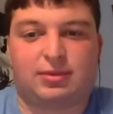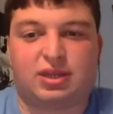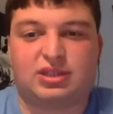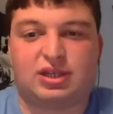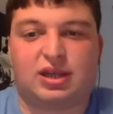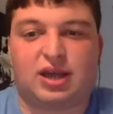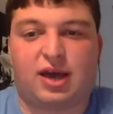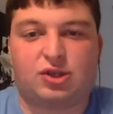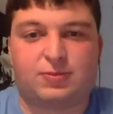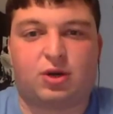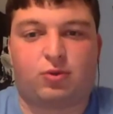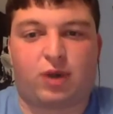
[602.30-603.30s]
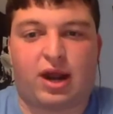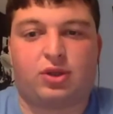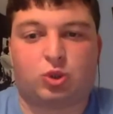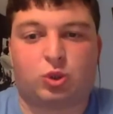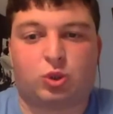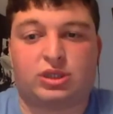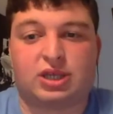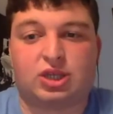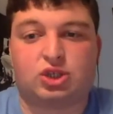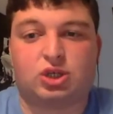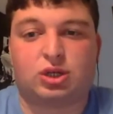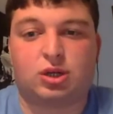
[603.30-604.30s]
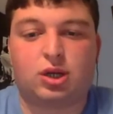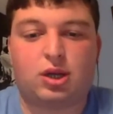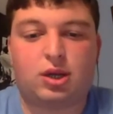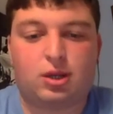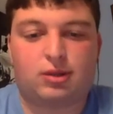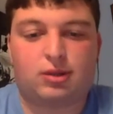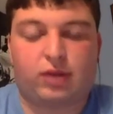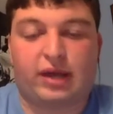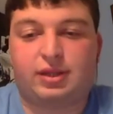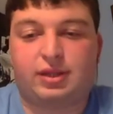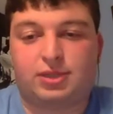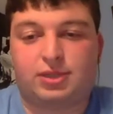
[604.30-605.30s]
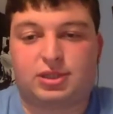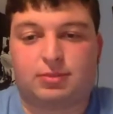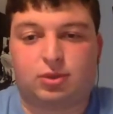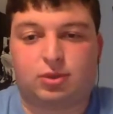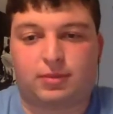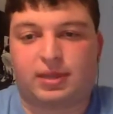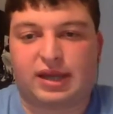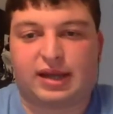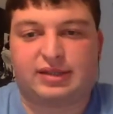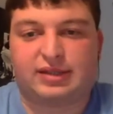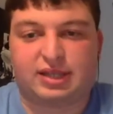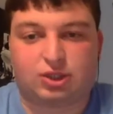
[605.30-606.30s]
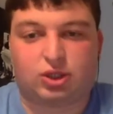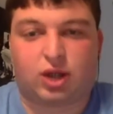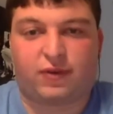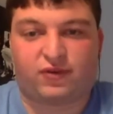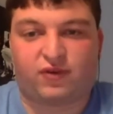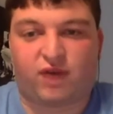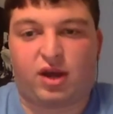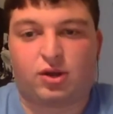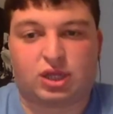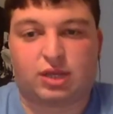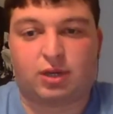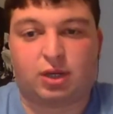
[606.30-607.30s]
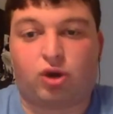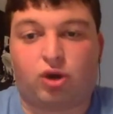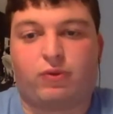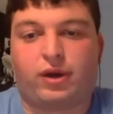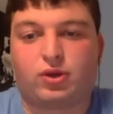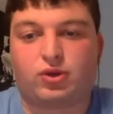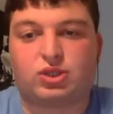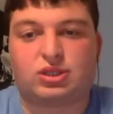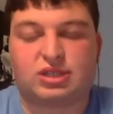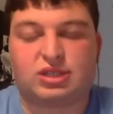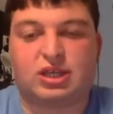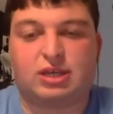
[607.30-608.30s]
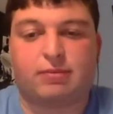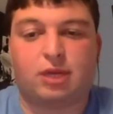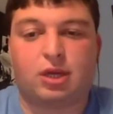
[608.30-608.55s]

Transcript: I mean, this is a guy who's been around this organization, led them to some. I mean, they got to the Eastern Conference Finals, and they've been a great regular season team.